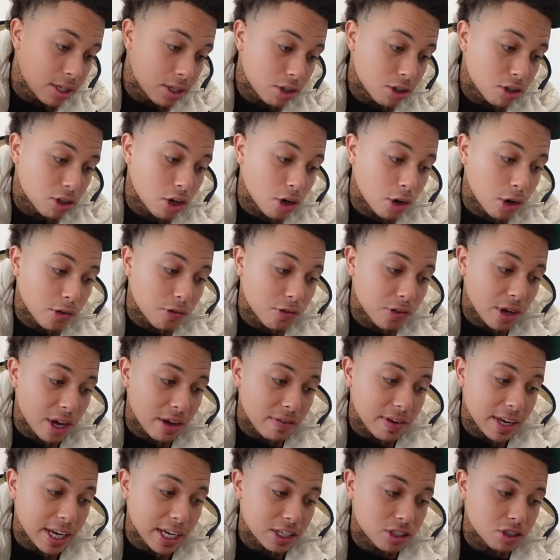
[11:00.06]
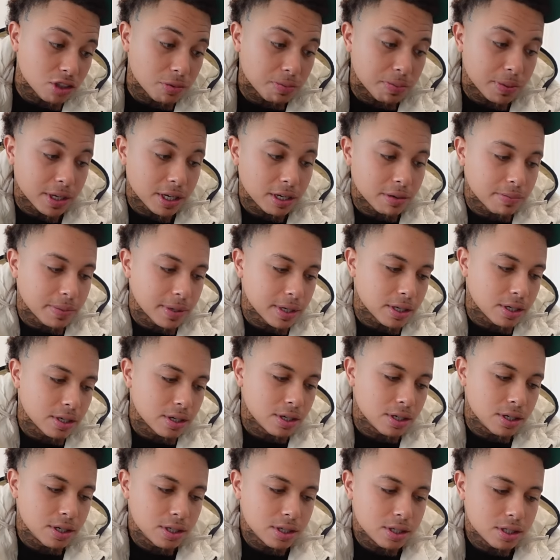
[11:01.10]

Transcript: You know, if you have extra peanut butter,